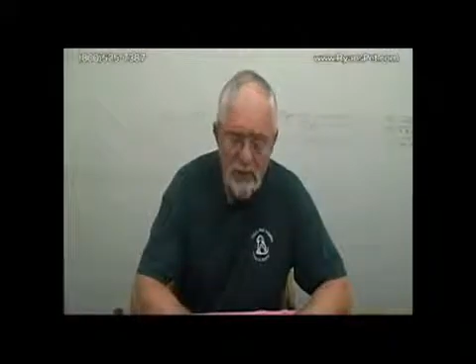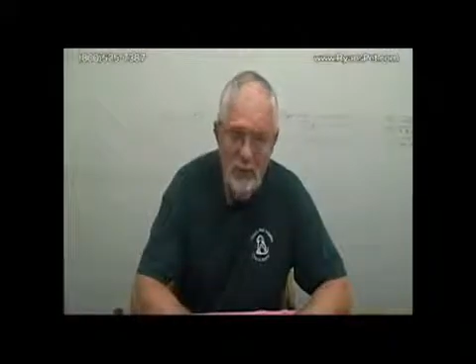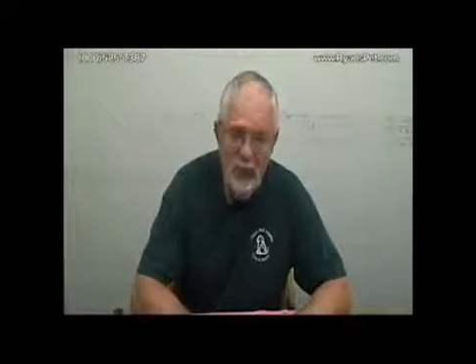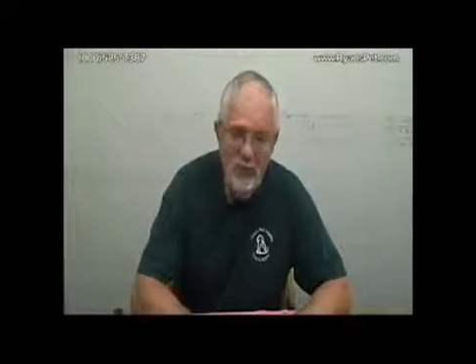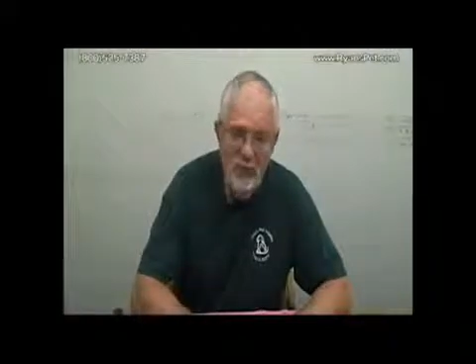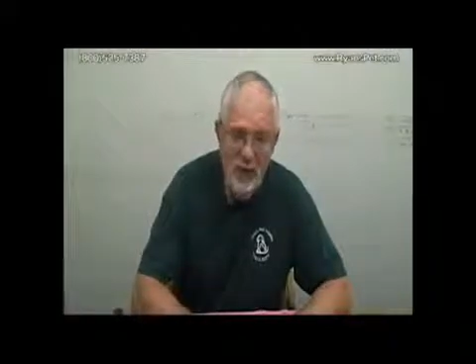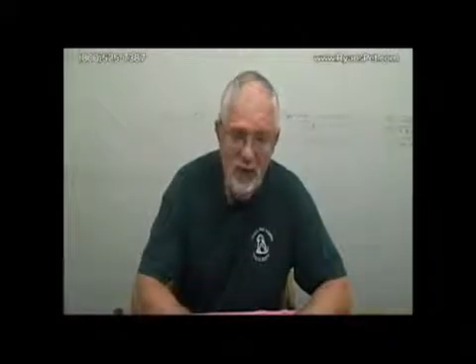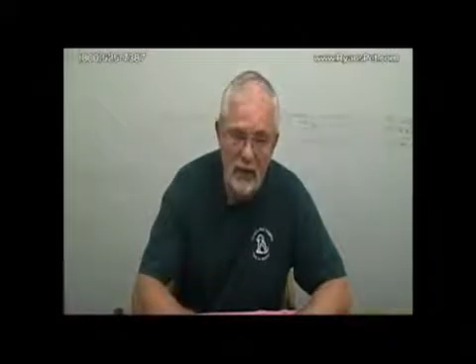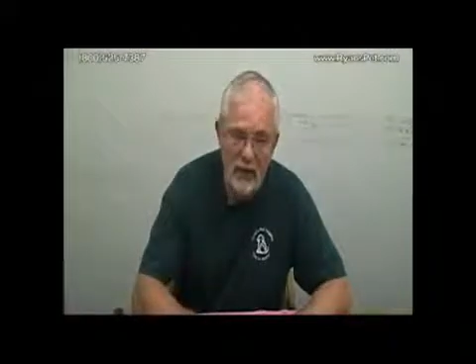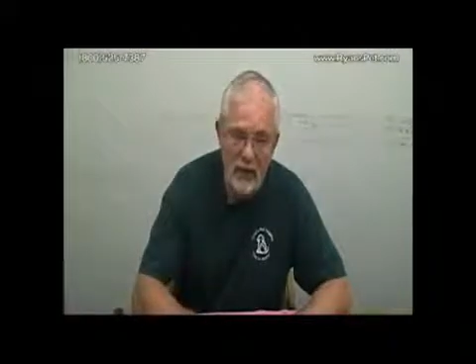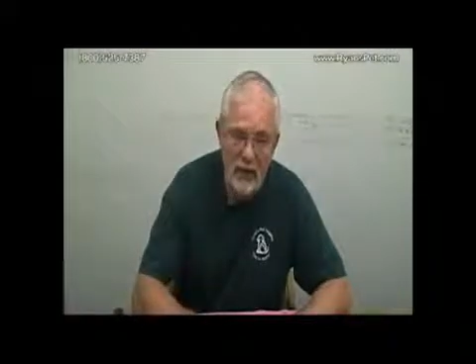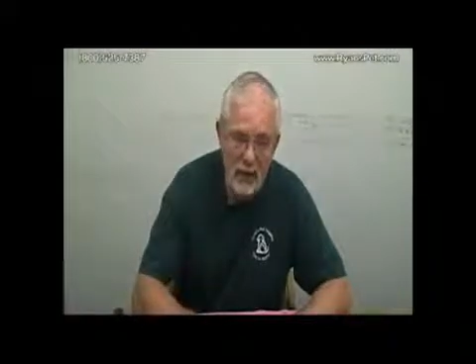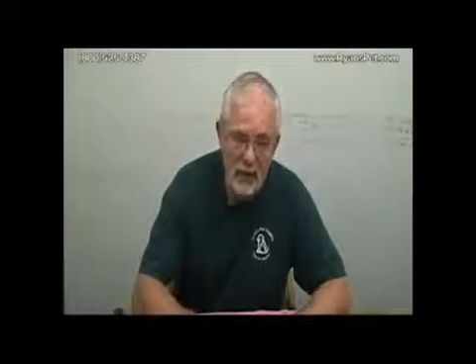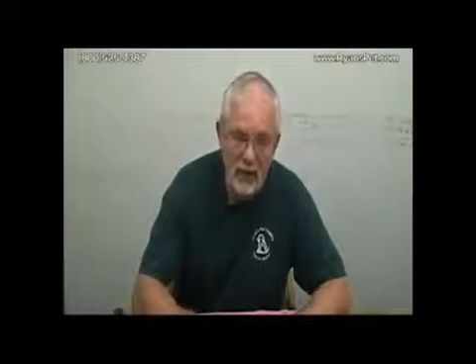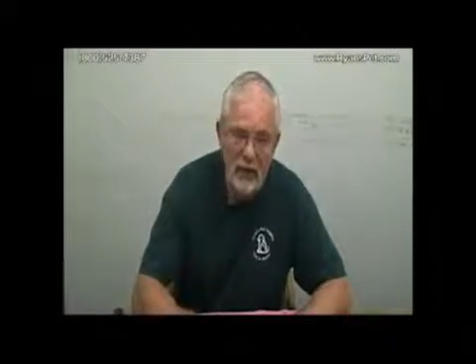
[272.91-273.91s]
big name
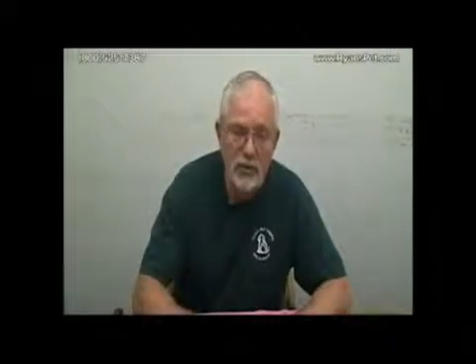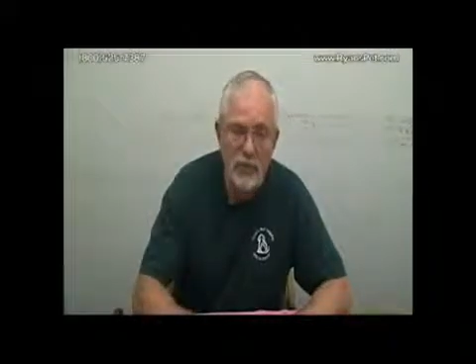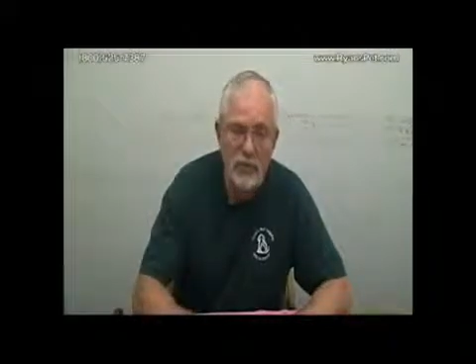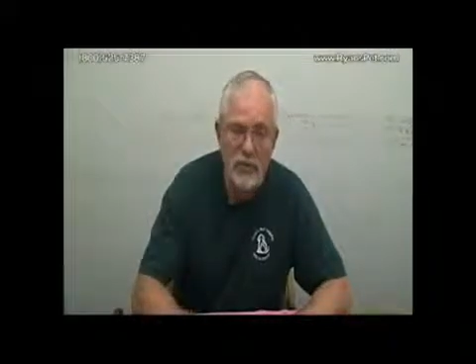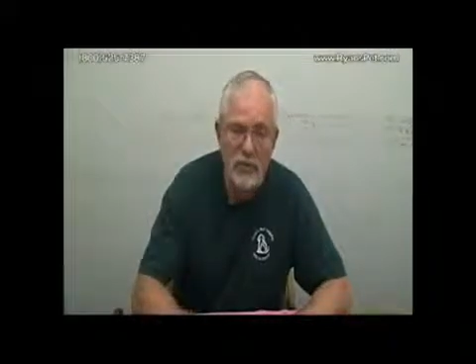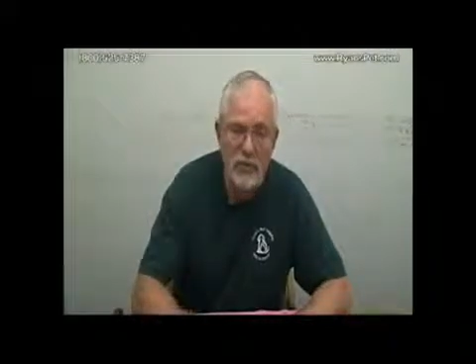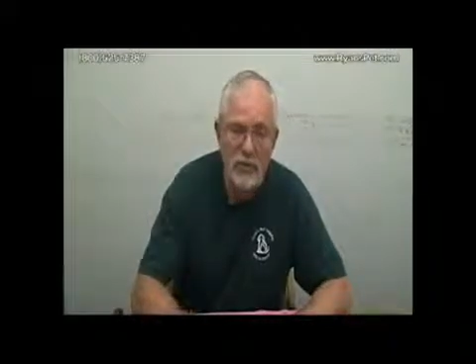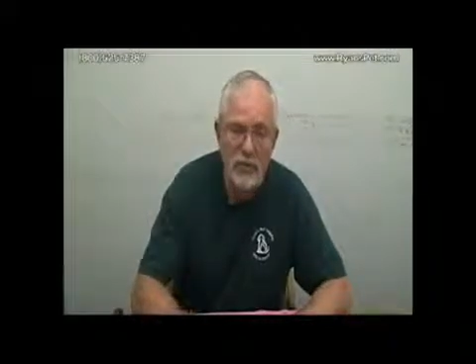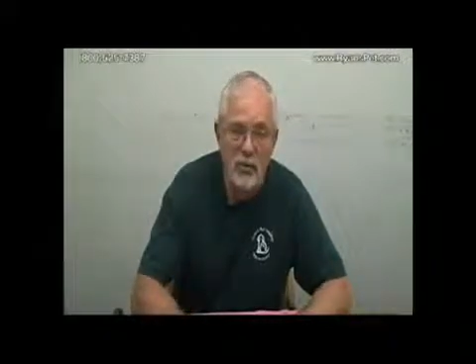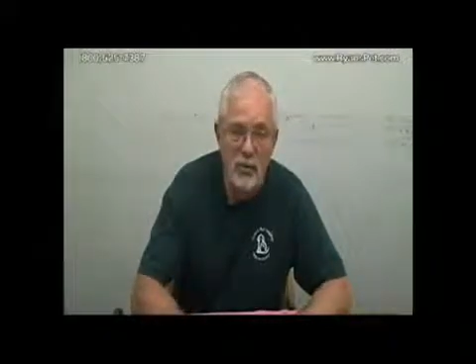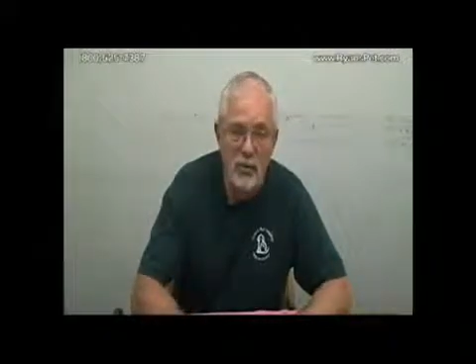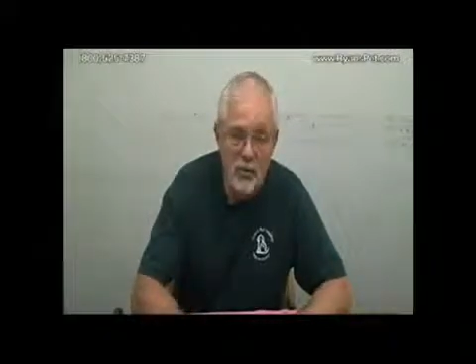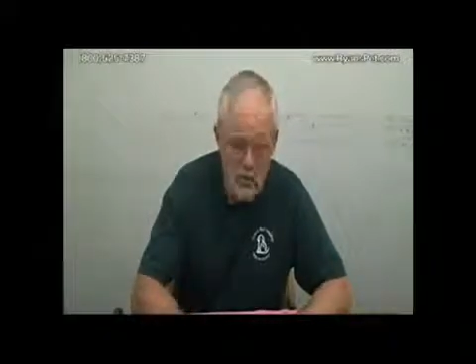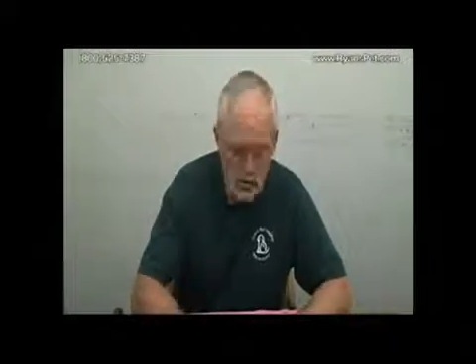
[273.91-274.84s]
factories, Oster and Andis, will